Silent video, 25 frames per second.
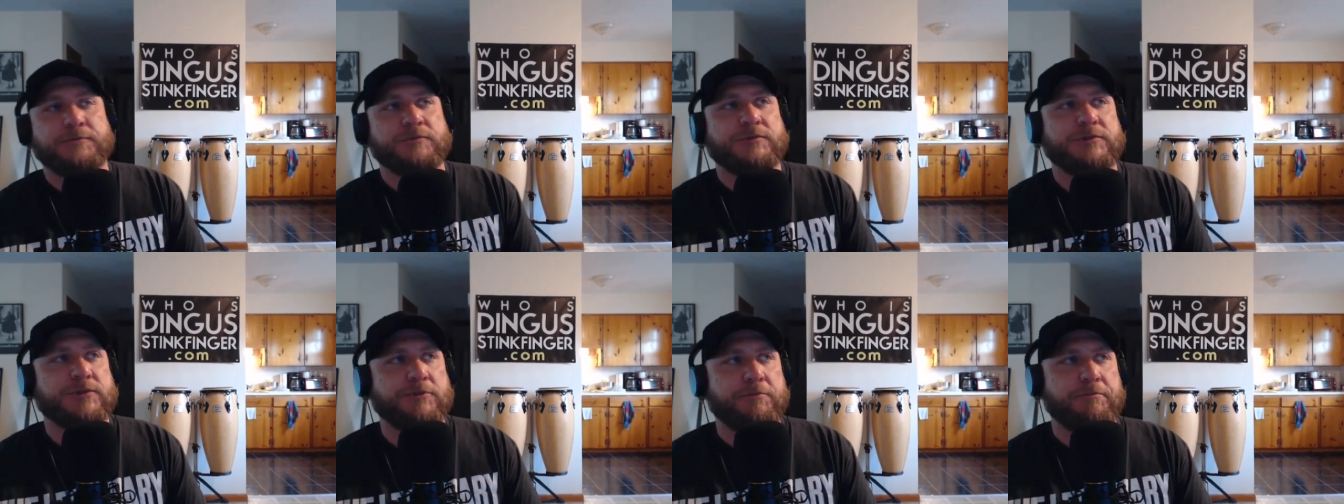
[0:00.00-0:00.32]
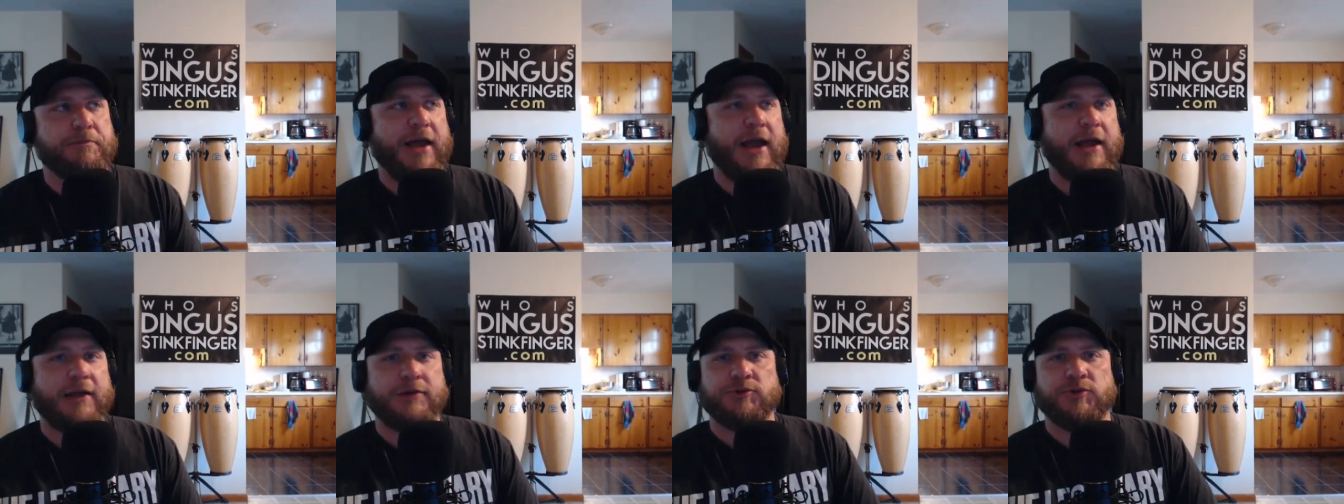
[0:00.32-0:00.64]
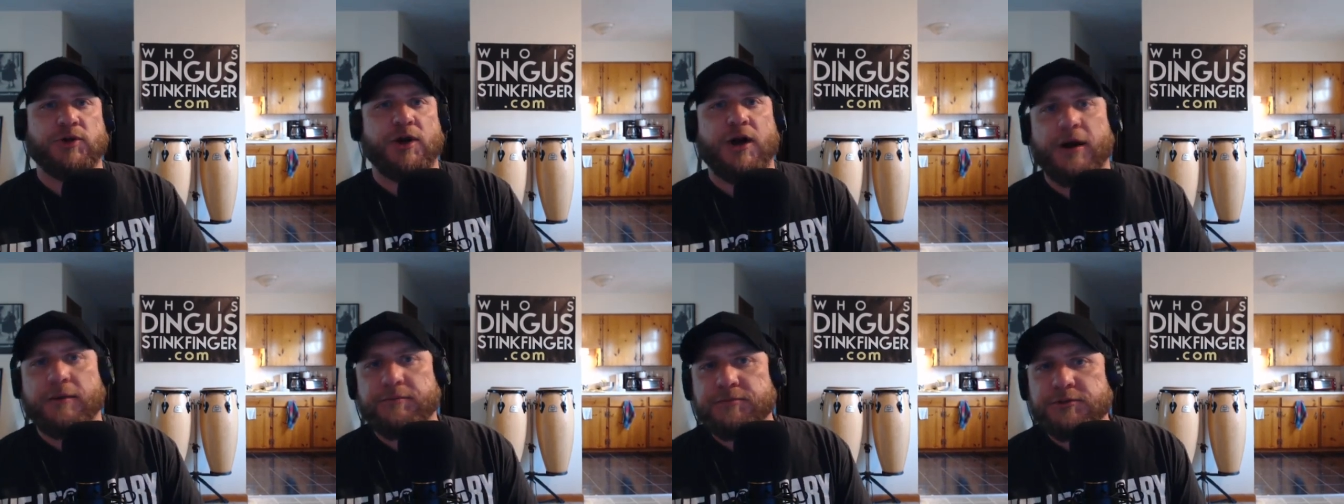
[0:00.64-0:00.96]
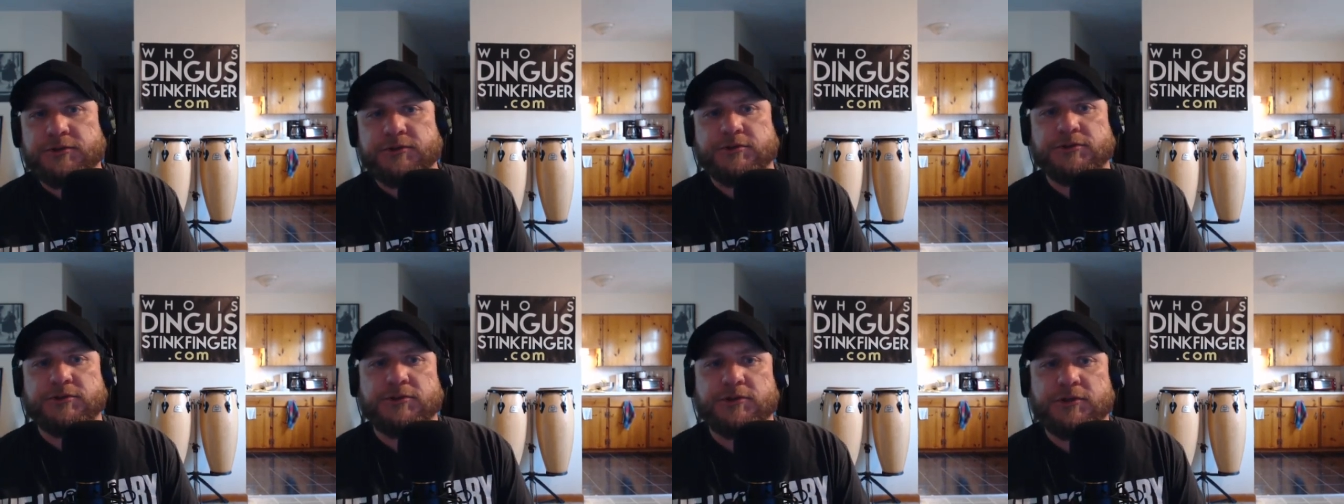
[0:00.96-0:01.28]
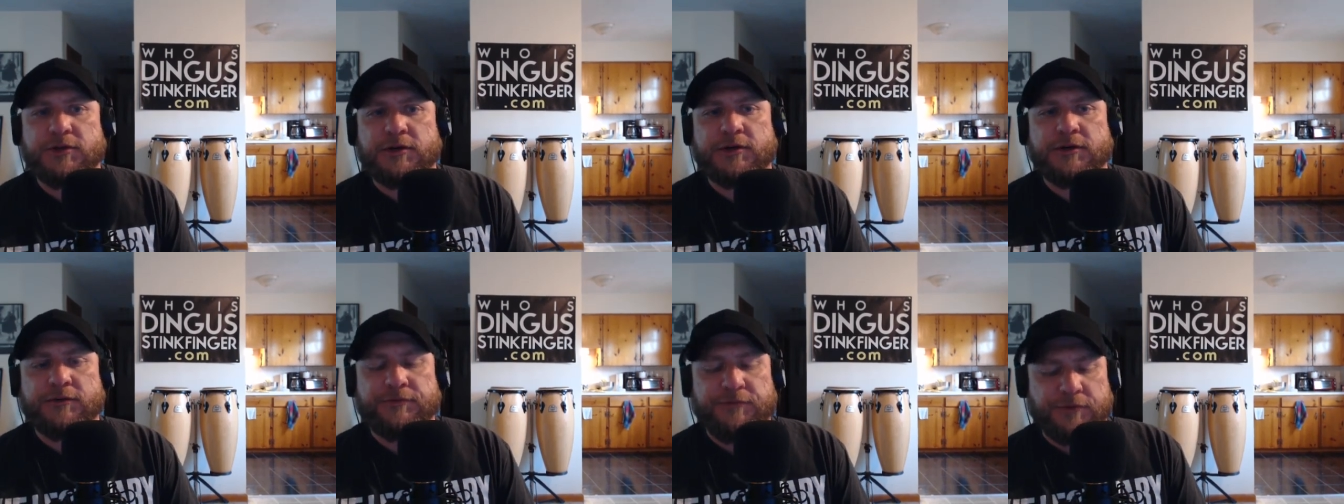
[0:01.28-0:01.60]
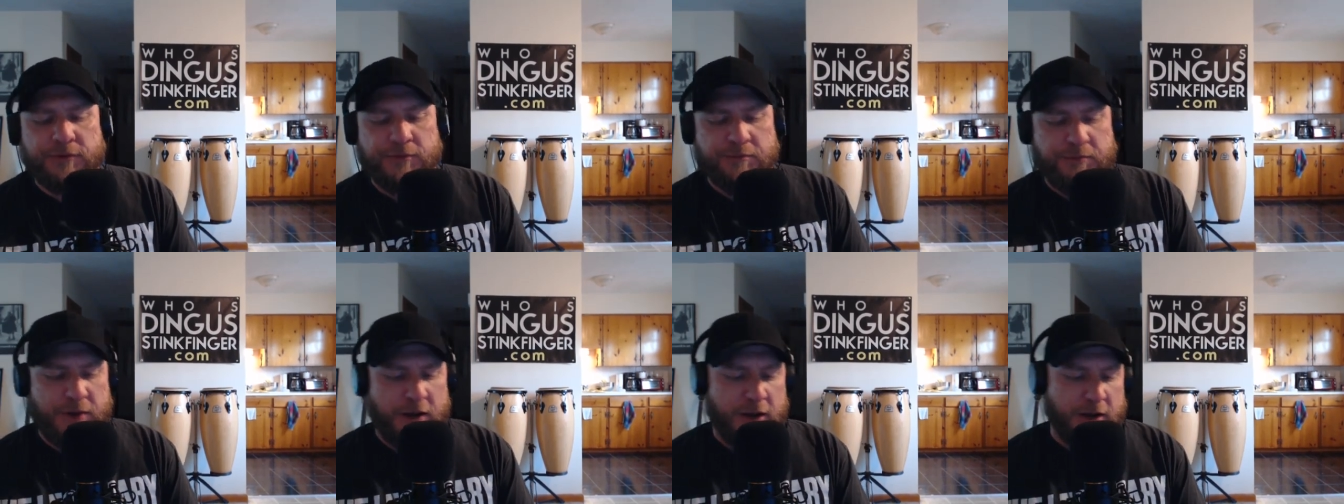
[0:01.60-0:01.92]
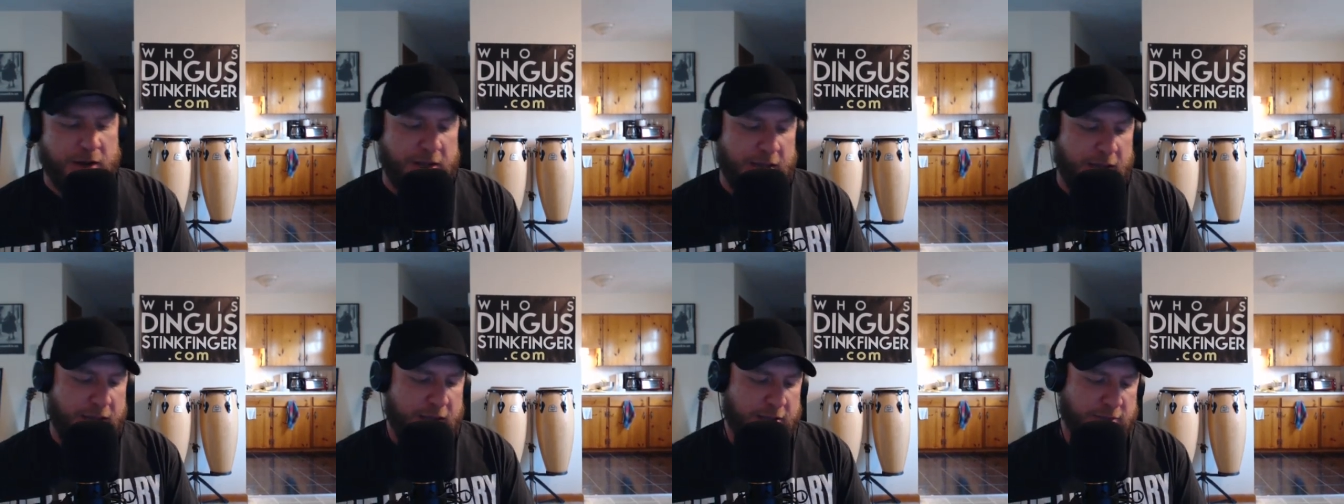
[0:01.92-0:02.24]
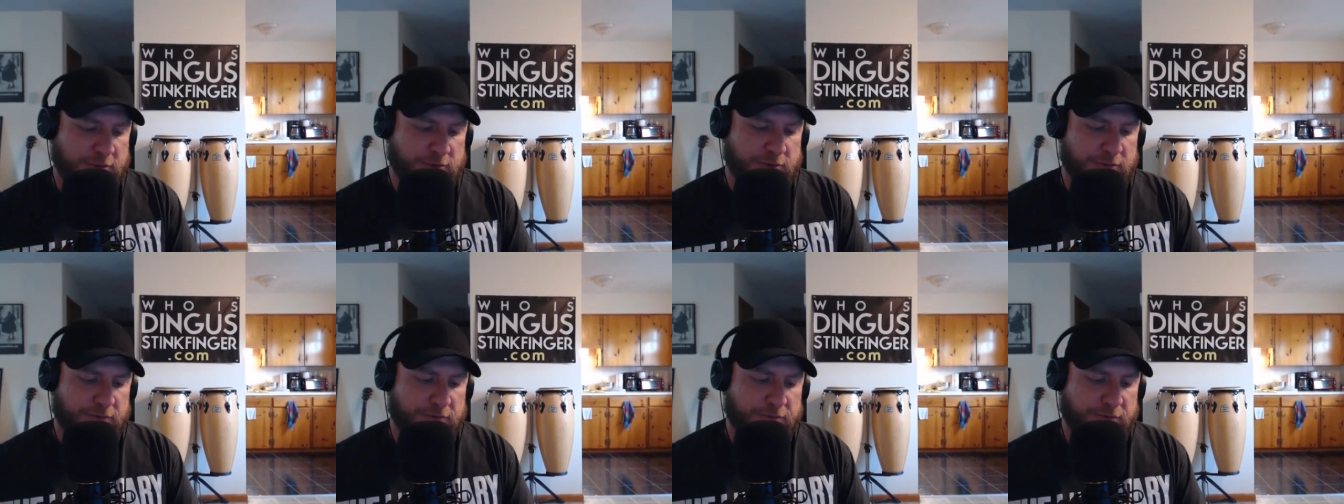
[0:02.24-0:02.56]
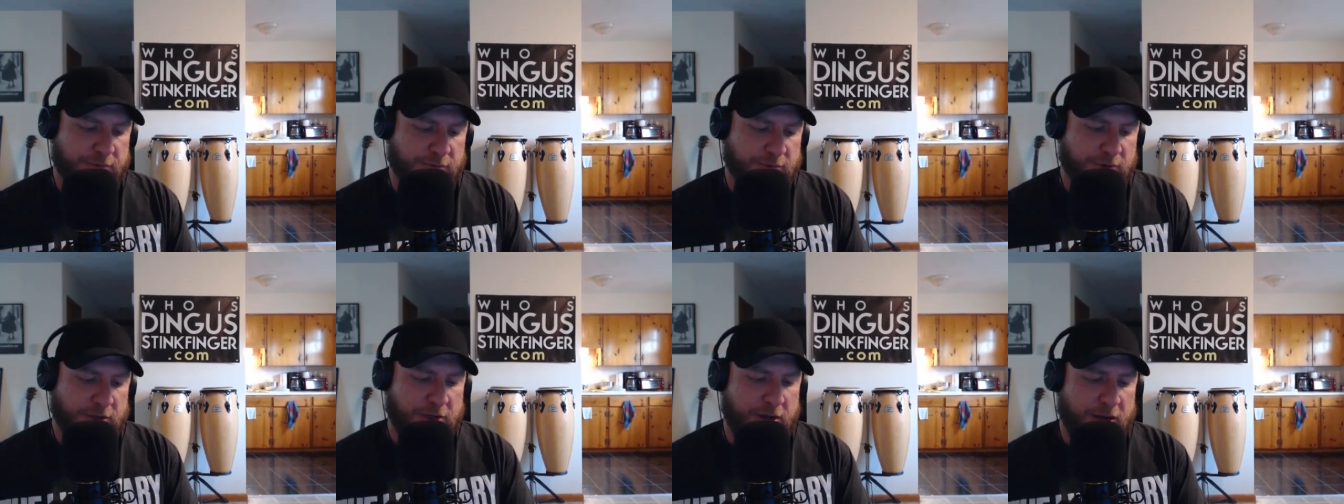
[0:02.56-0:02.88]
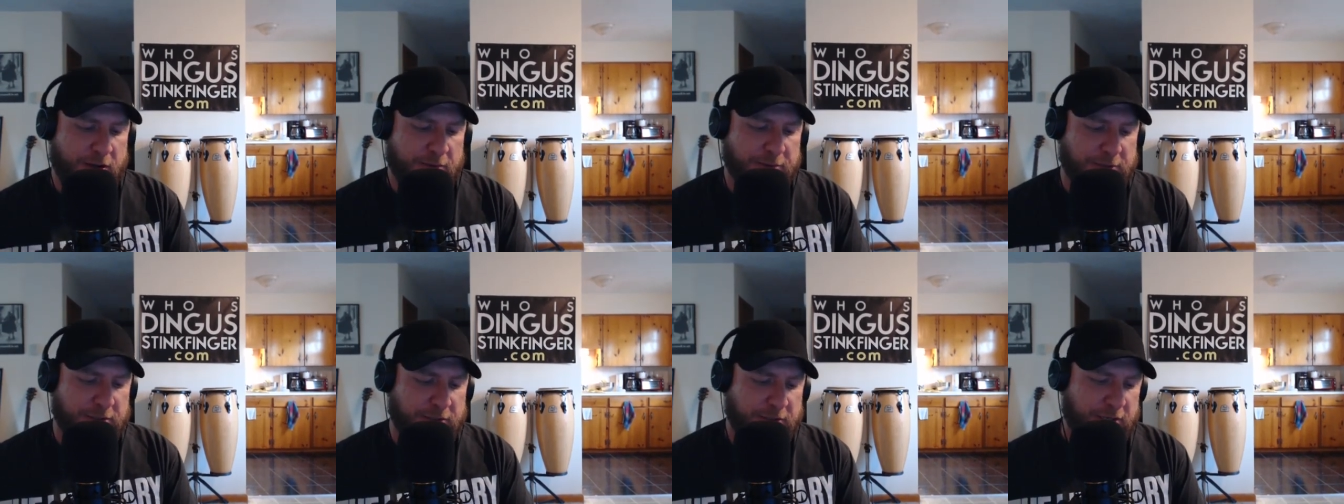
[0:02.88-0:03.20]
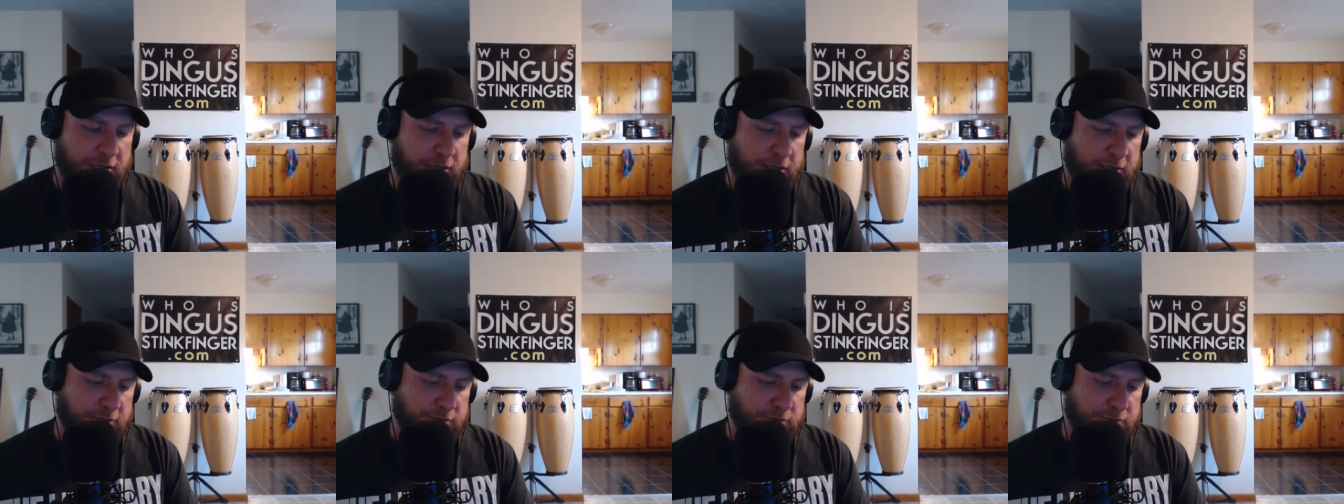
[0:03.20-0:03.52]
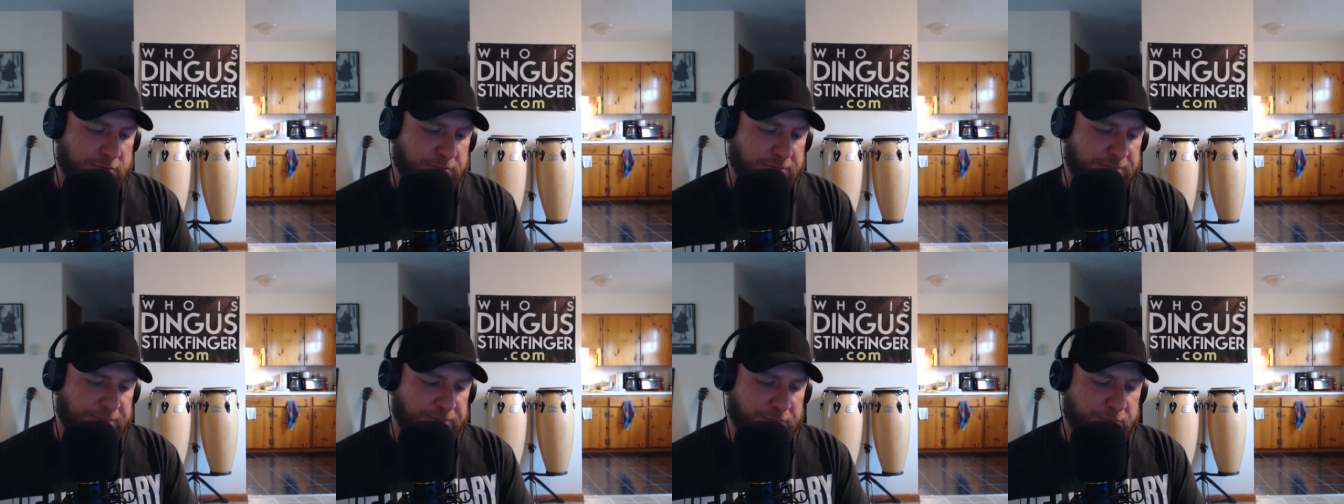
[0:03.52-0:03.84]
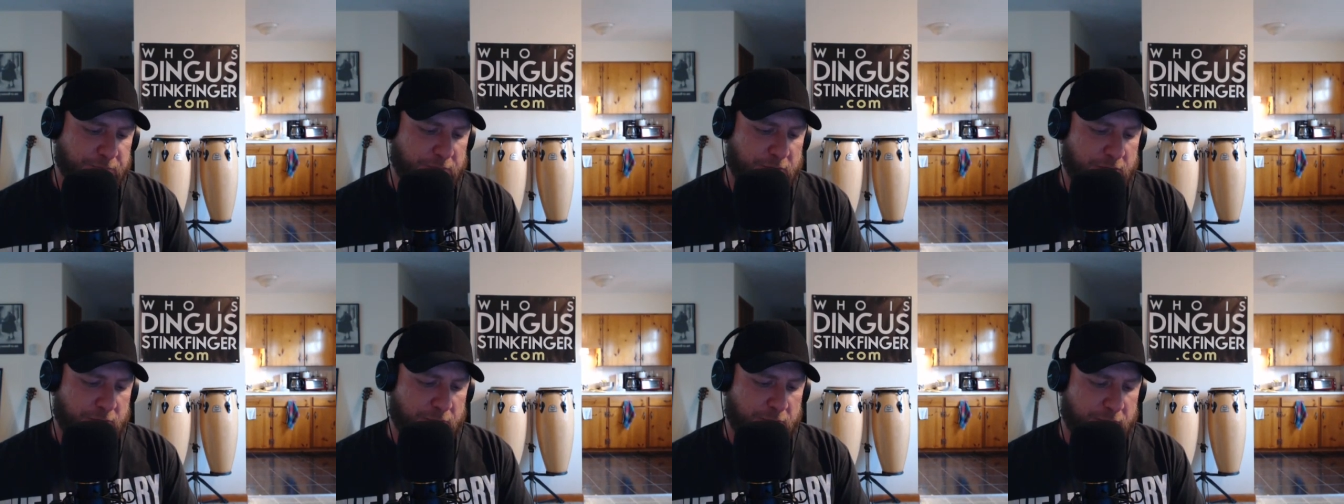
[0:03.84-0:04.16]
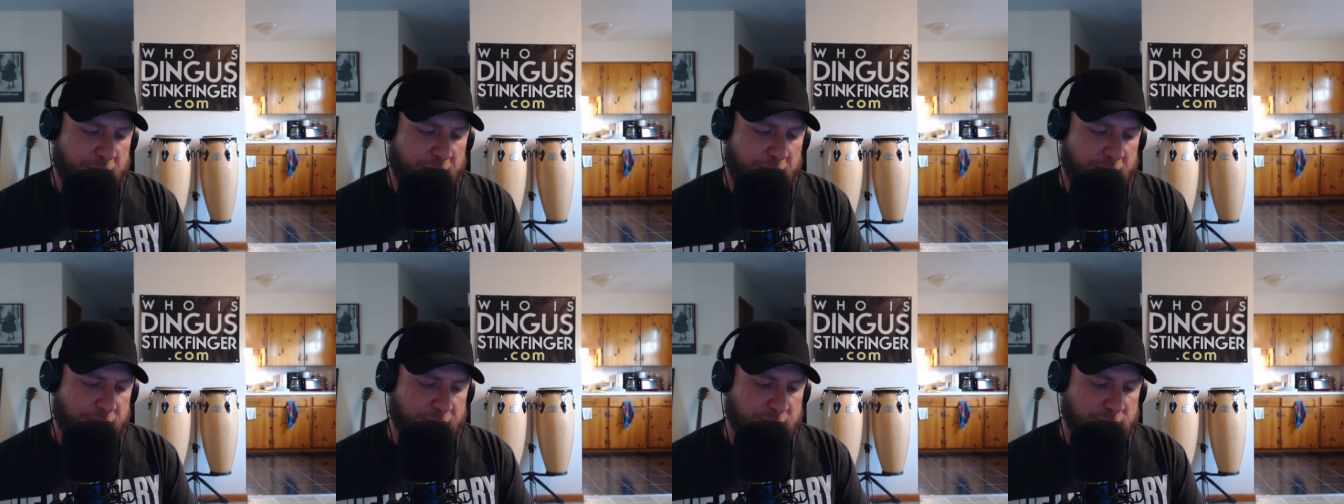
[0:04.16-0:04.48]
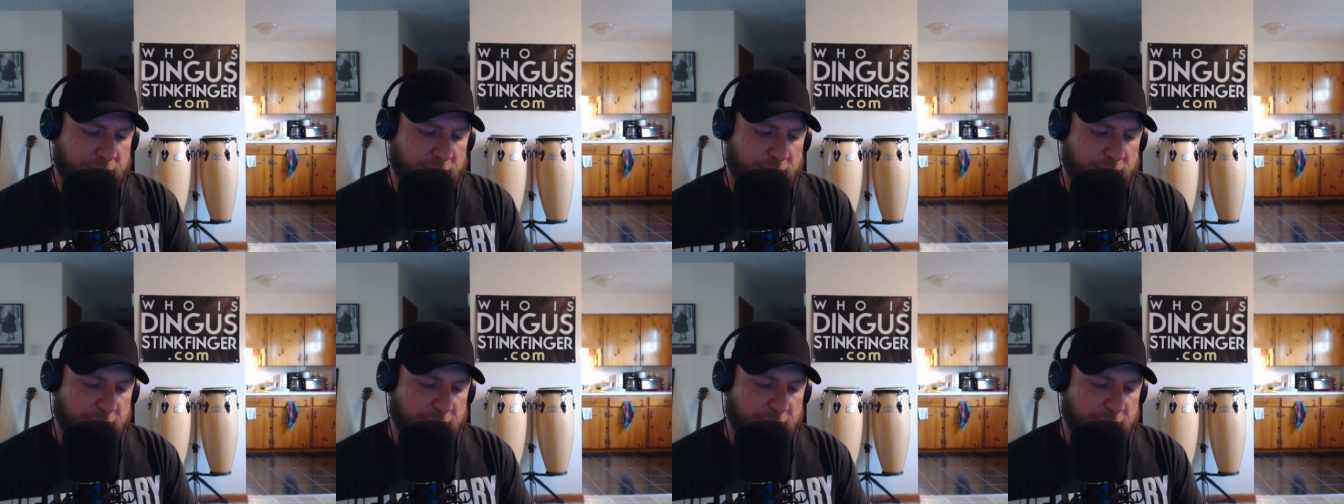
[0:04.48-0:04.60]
some backdrops for the podcast or for the comedy gigs or whatever.